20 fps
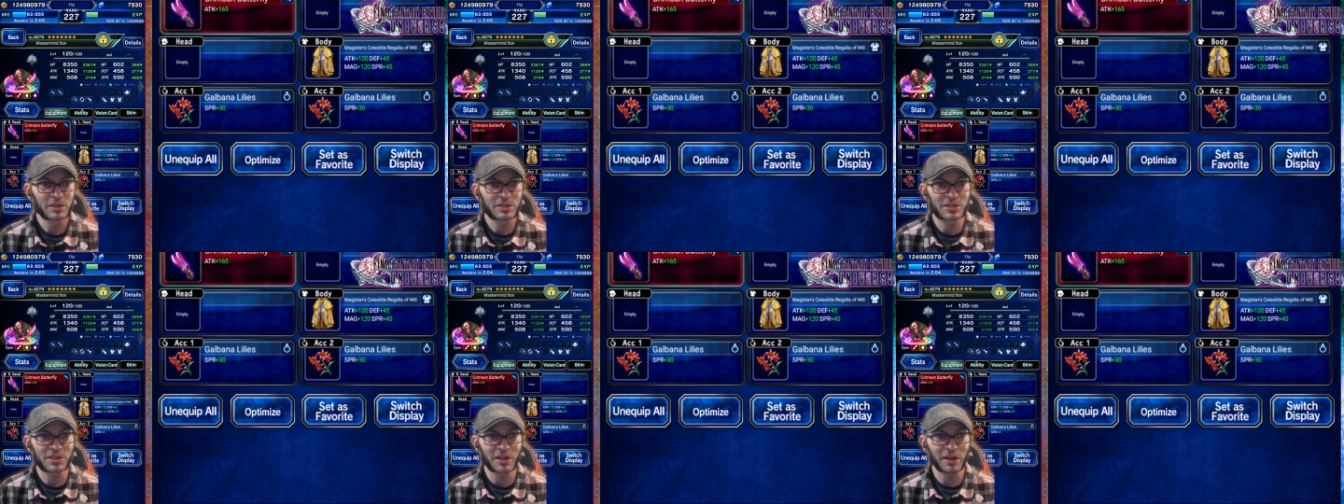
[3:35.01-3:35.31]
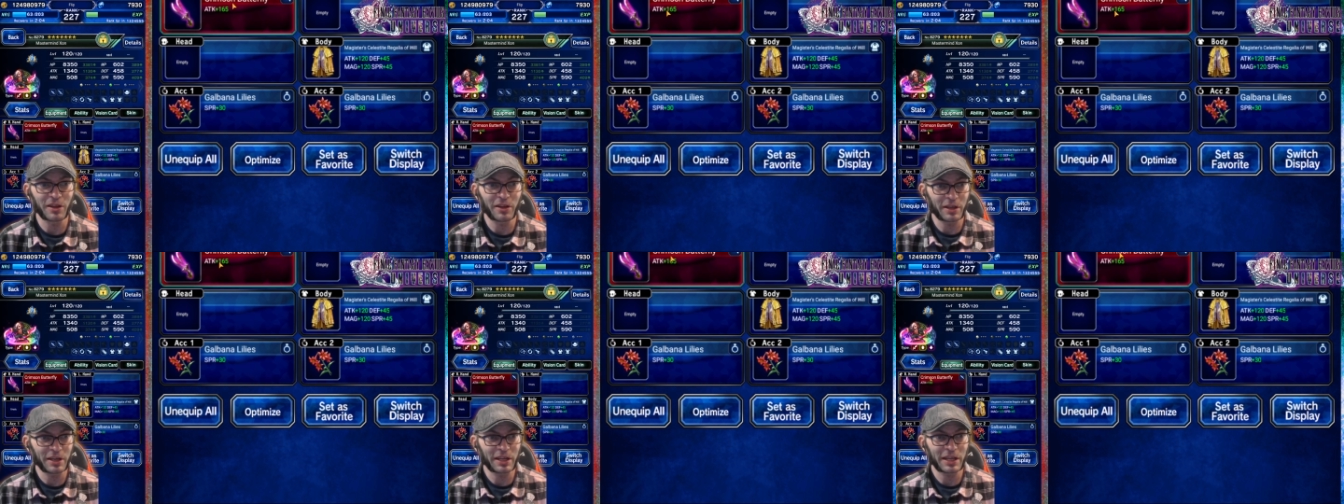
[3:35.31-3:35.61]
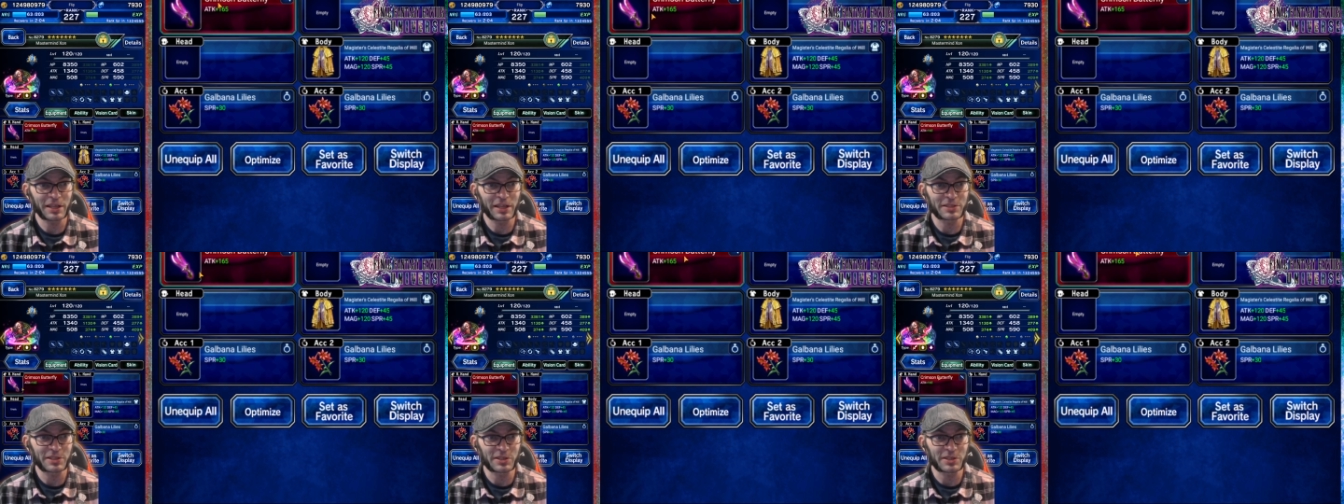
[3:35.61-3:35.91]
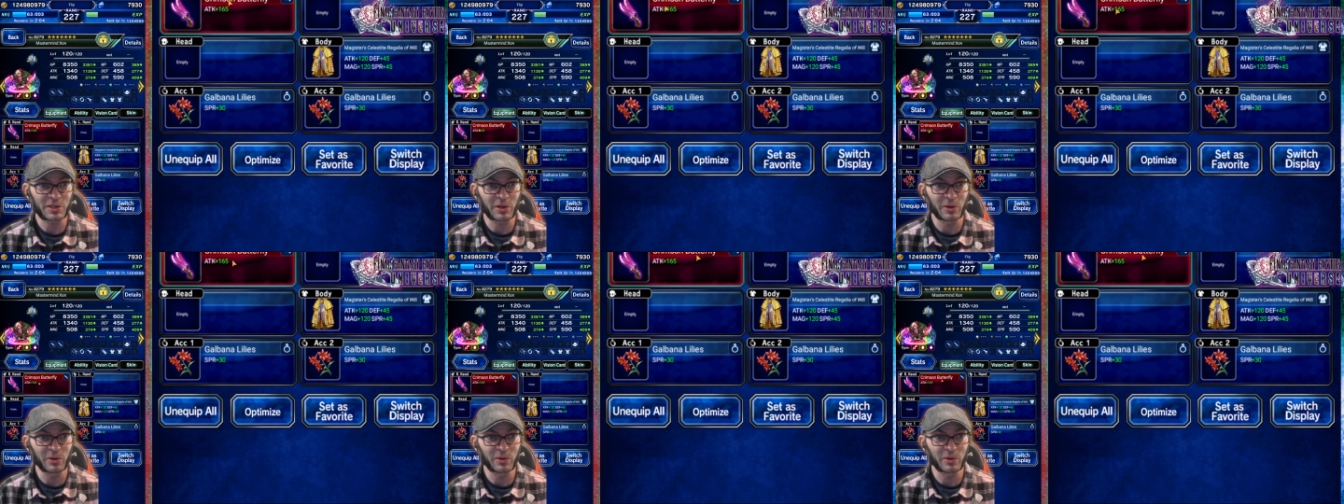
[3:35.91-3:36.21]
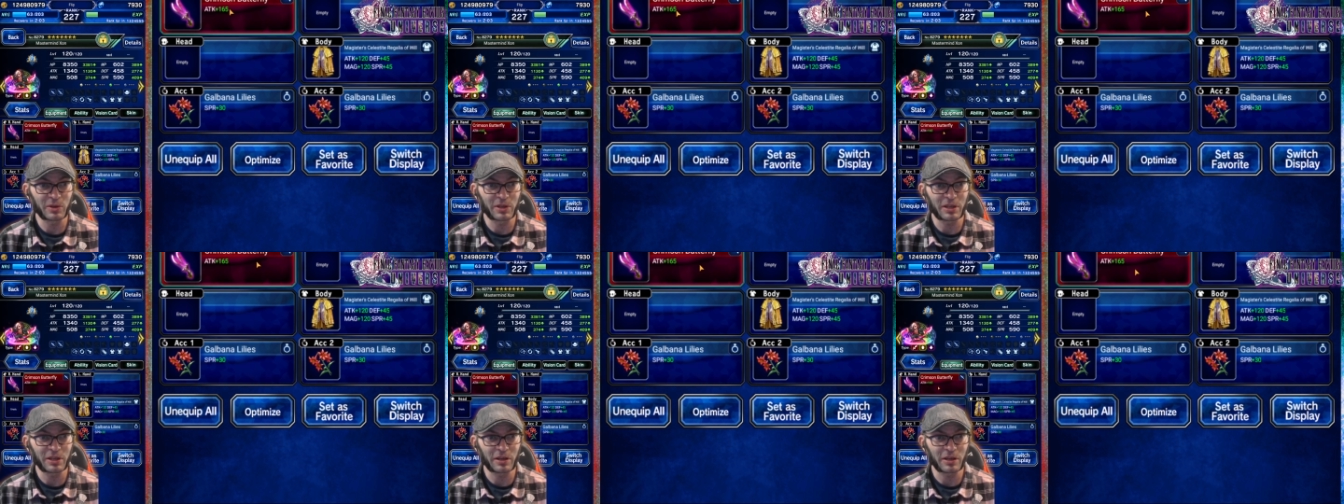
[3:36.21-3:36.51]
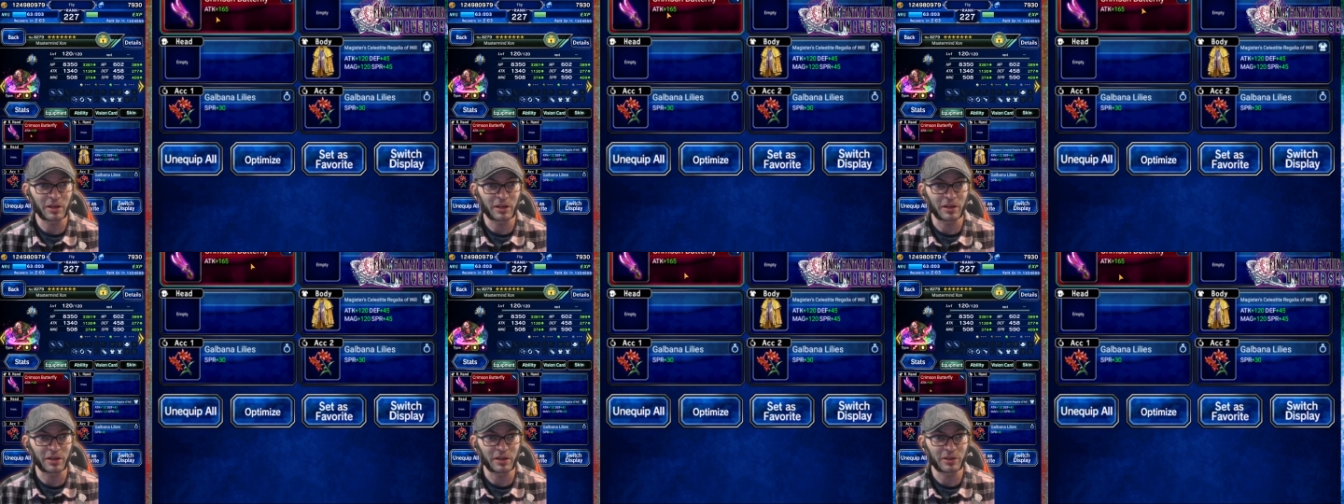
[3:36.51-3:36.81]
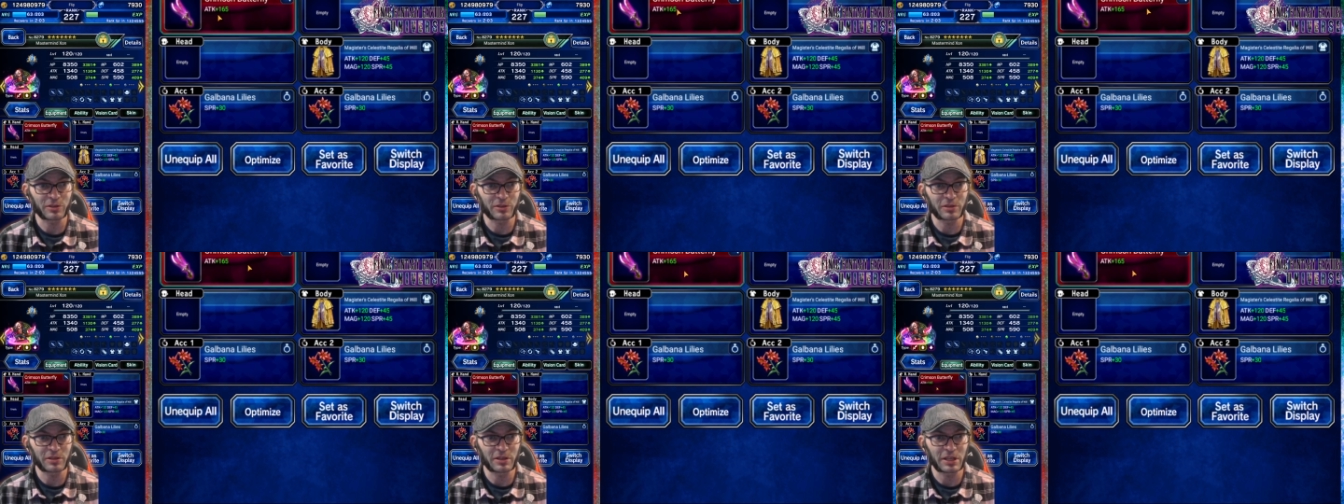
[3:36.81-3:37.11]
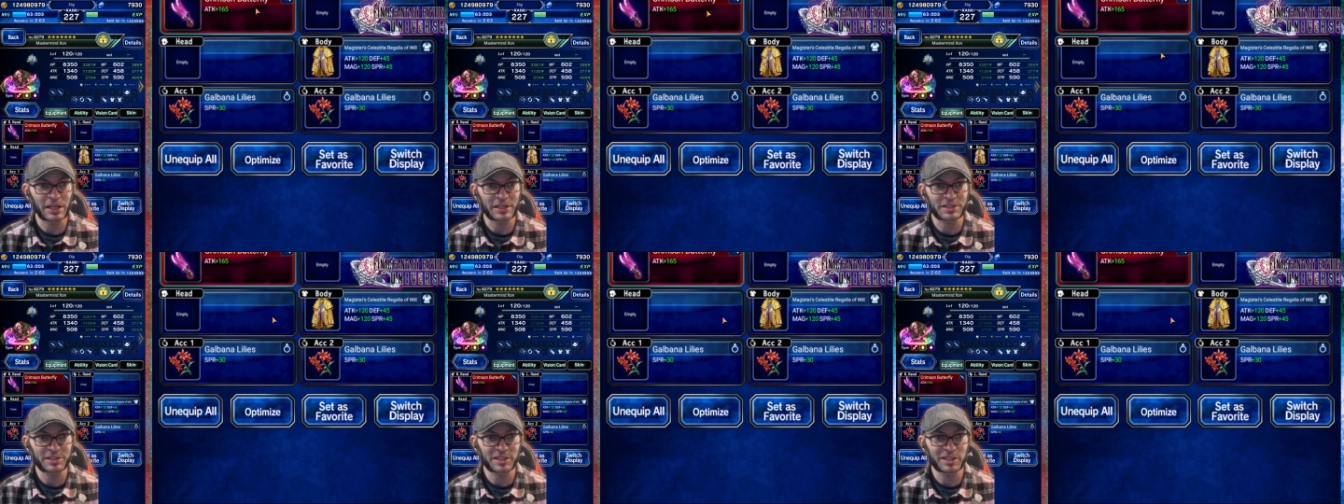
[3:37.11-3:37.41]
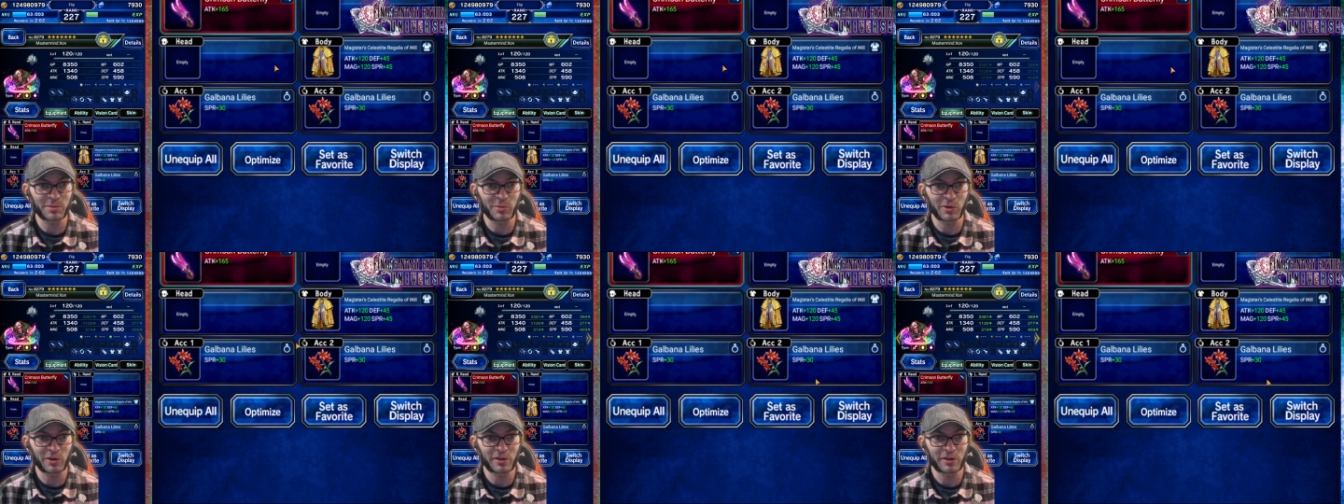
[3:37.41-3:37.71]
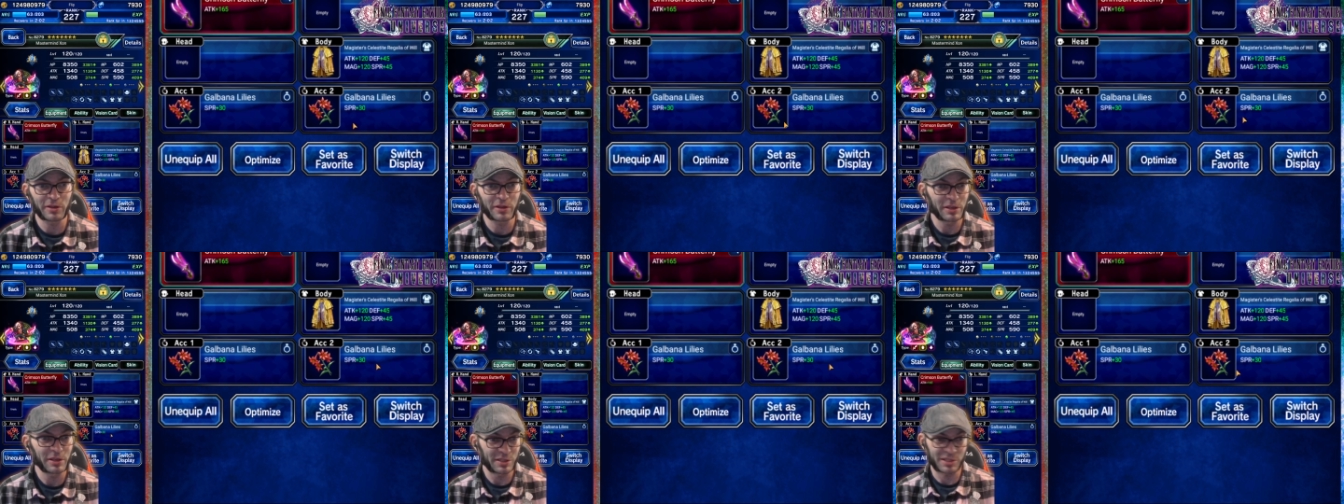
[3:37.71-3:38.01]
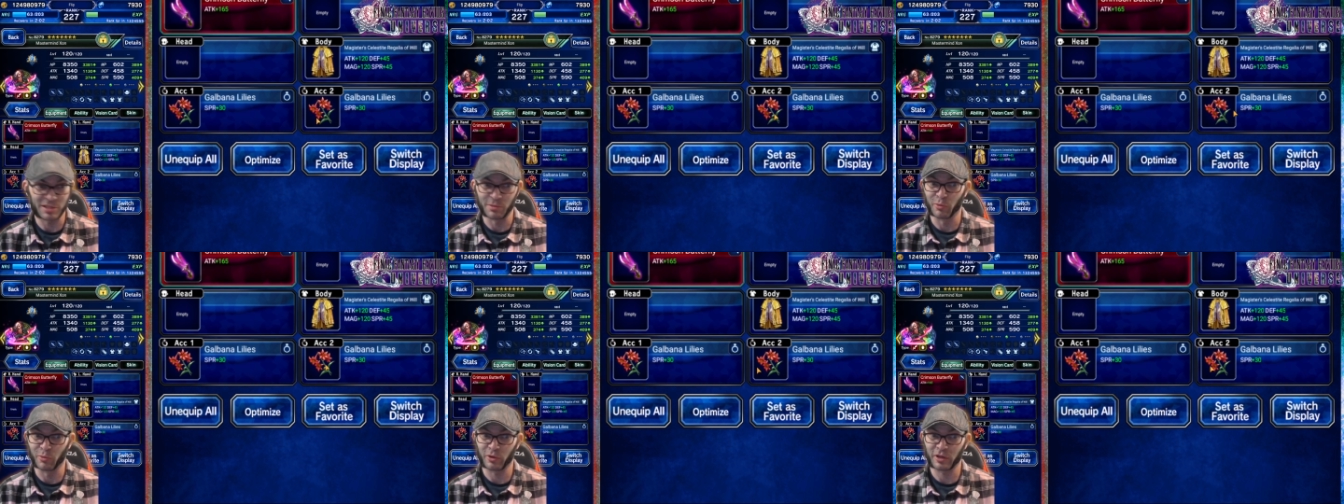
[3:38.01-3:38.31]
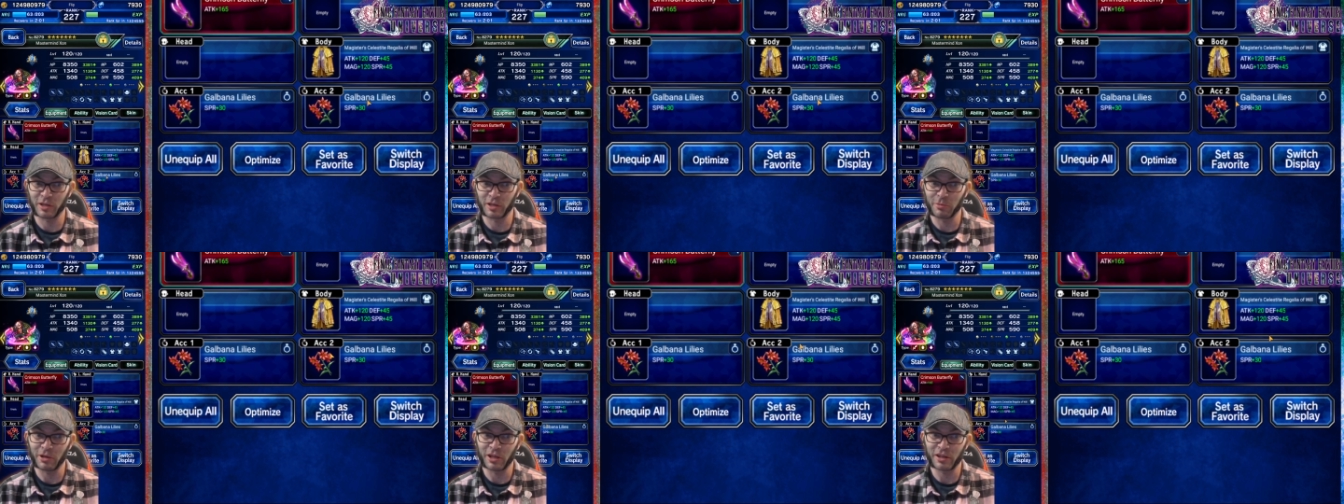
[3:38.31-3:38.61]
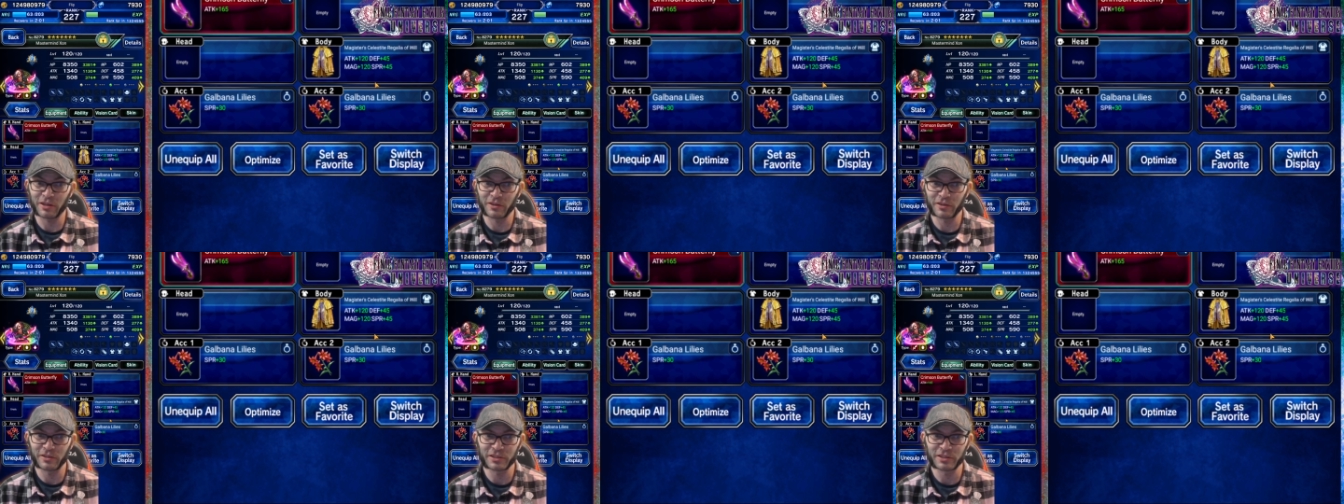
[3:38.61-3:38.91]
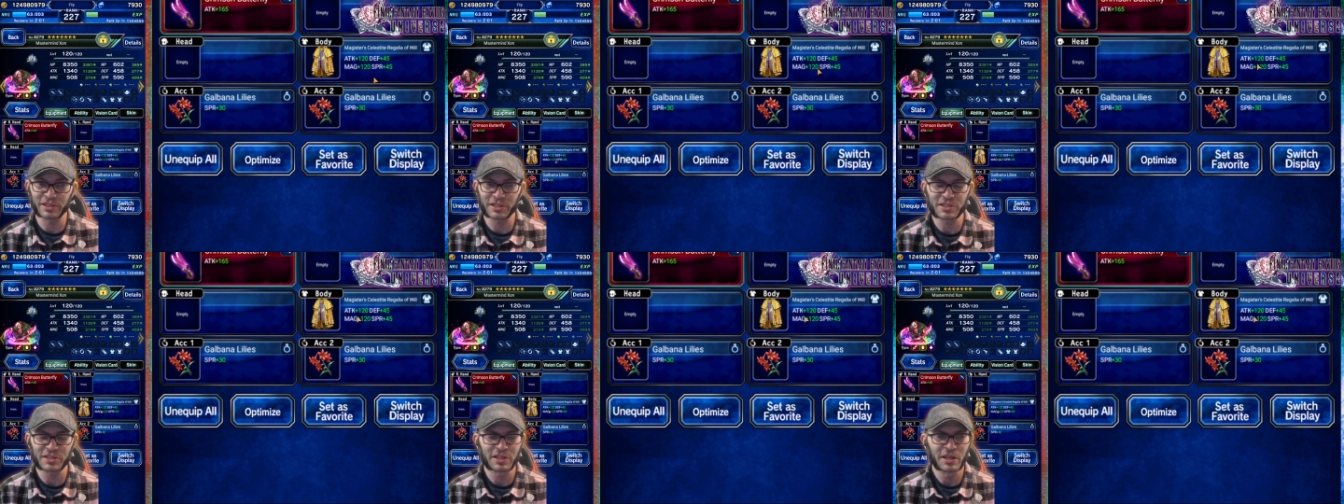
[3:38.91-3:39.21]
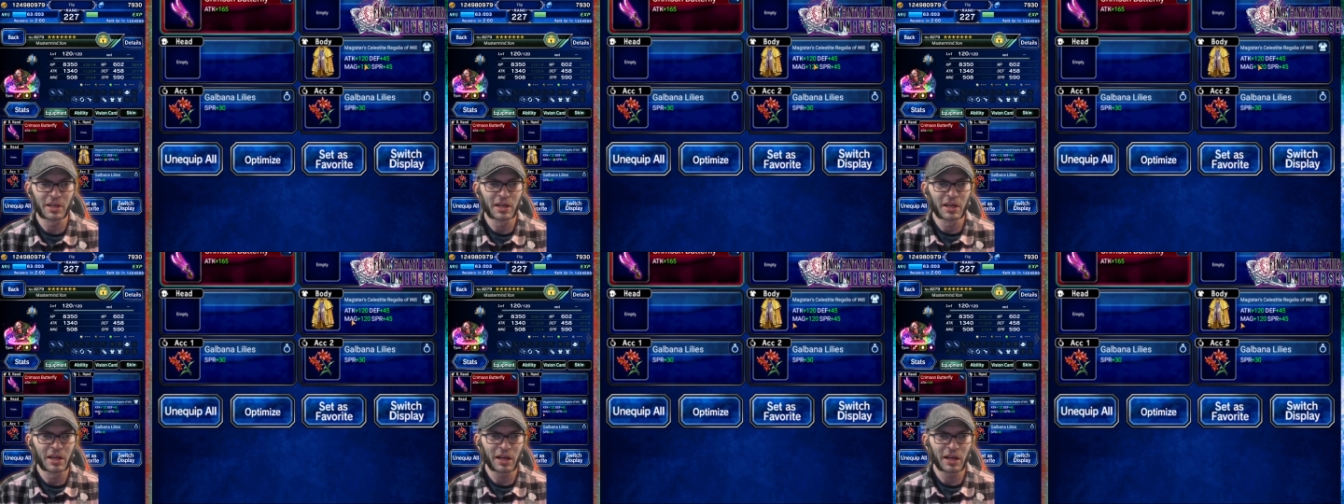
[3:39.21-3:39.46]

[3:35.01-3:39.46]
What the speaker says: Xon has his own STMR, some more Galvana Lilies.